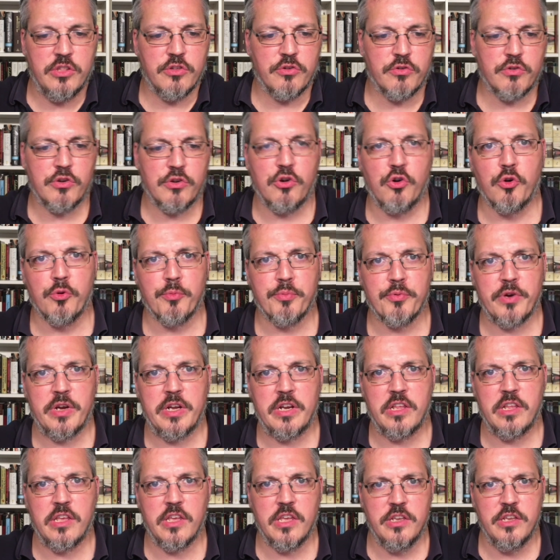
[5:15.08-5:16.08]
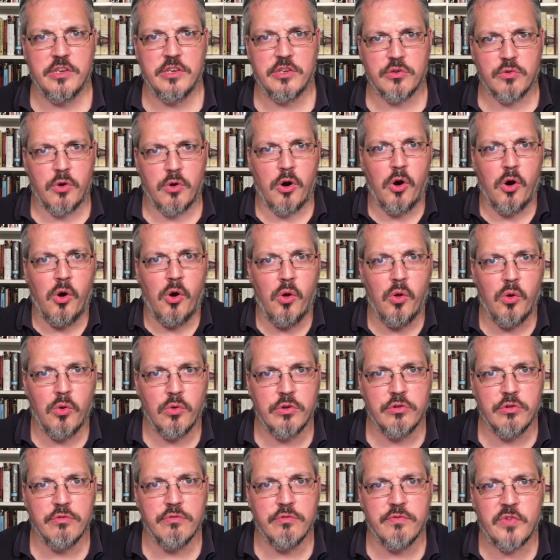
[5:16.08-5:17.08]
incorporate it into a whole
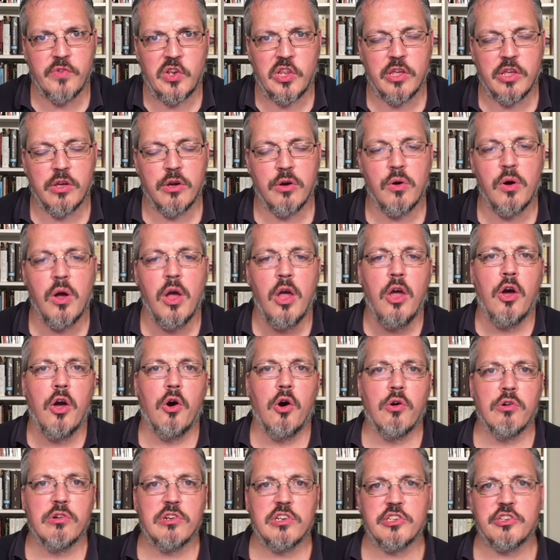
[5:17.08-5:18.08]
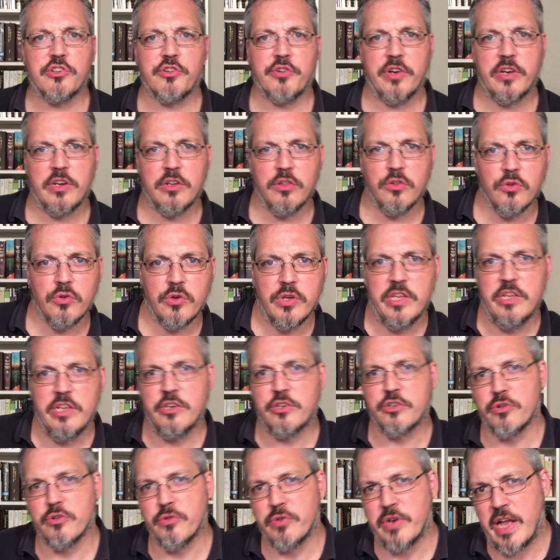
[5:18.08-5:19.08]
new video or just create a little
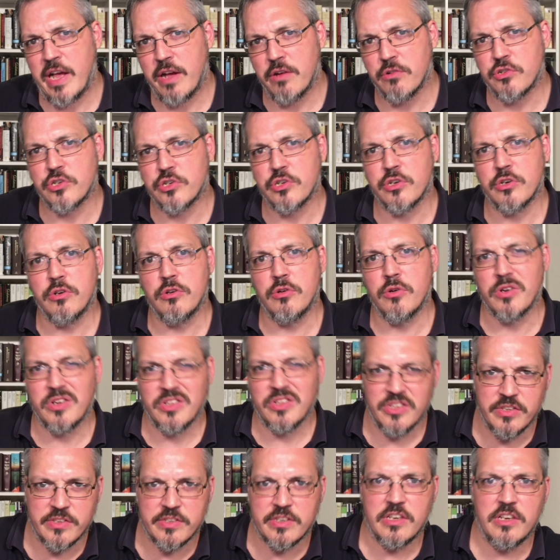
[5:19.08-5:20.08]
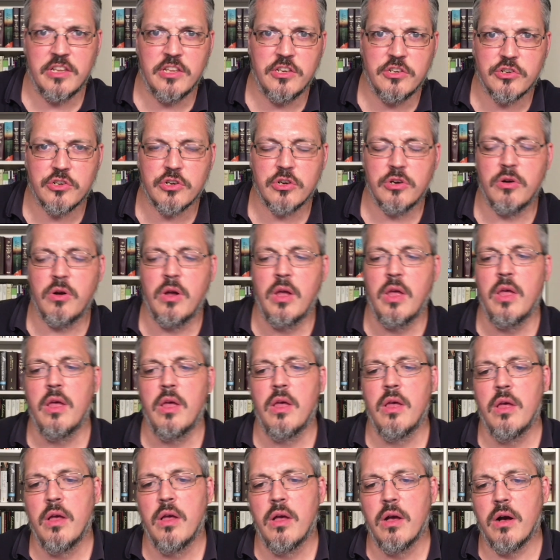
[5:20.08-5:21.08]
intro and outro, or at least an intro,
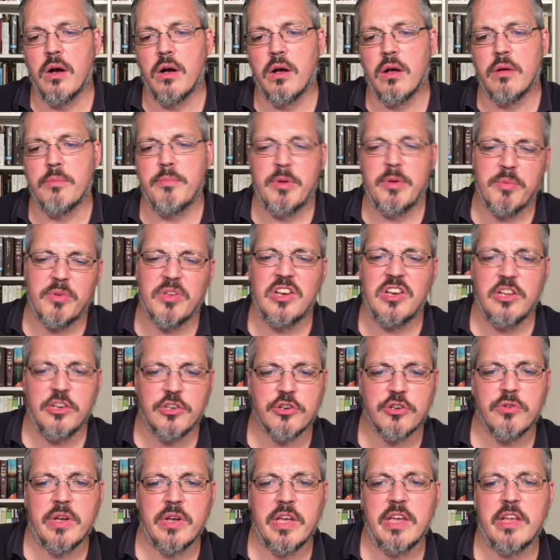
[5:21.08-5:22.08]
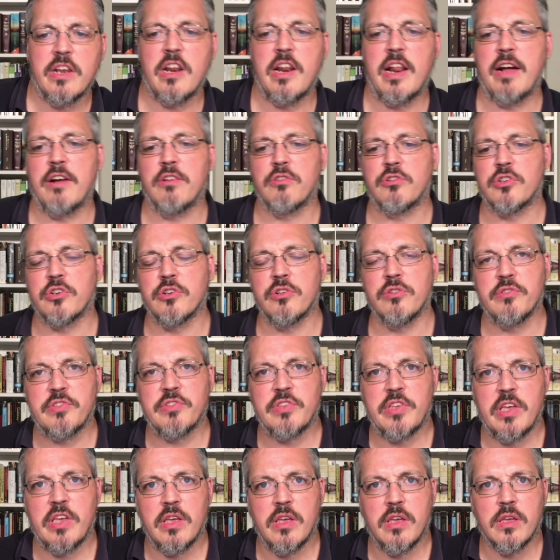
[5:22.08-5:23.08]
maybe an intro and an outro
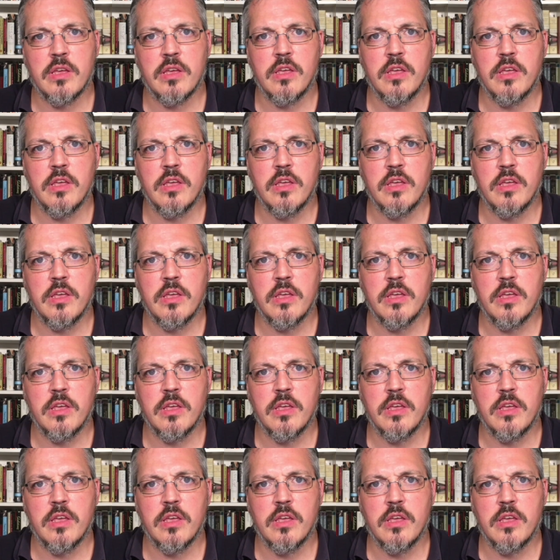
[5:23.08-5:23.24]
saying,